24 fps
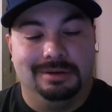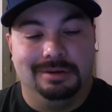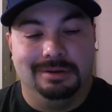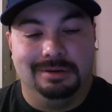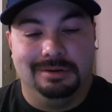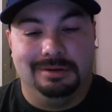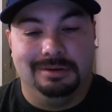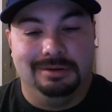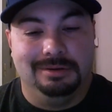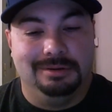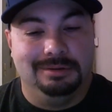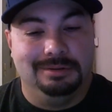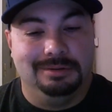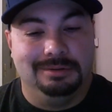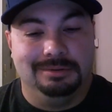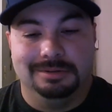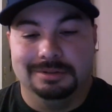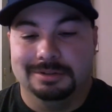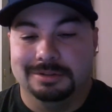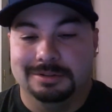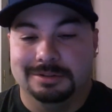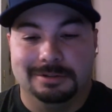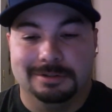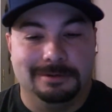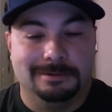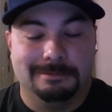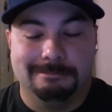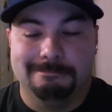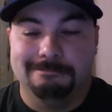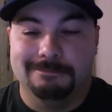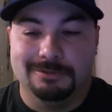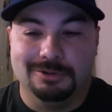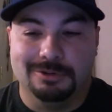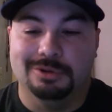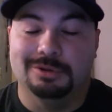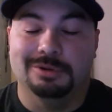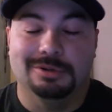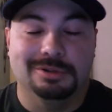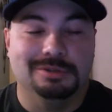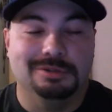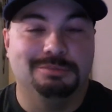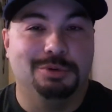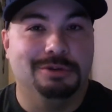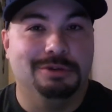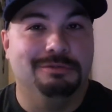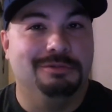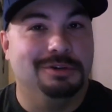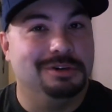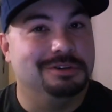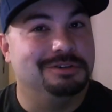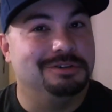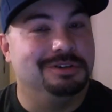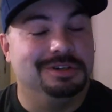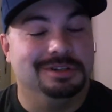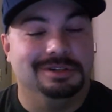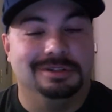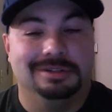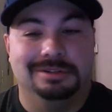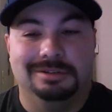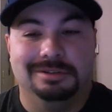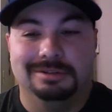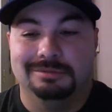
Um, just so it's pretty frustrating,